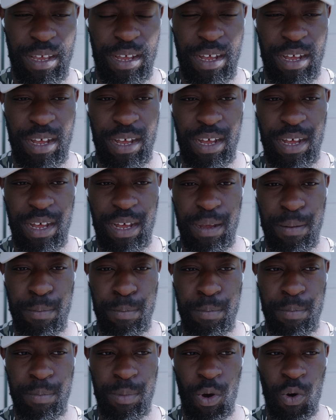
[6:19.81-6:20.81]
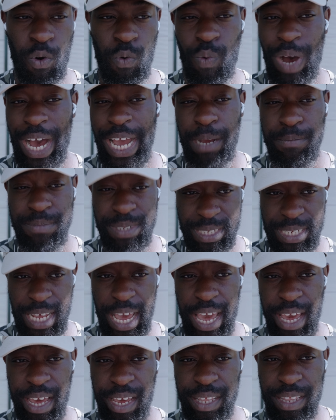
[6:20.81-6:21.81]
or why I'm
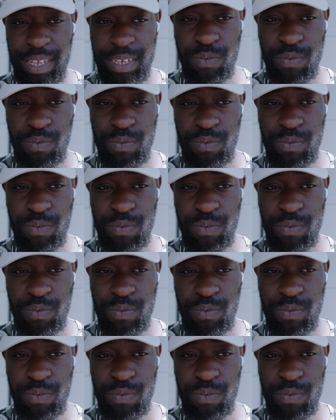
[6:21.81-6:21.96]
saying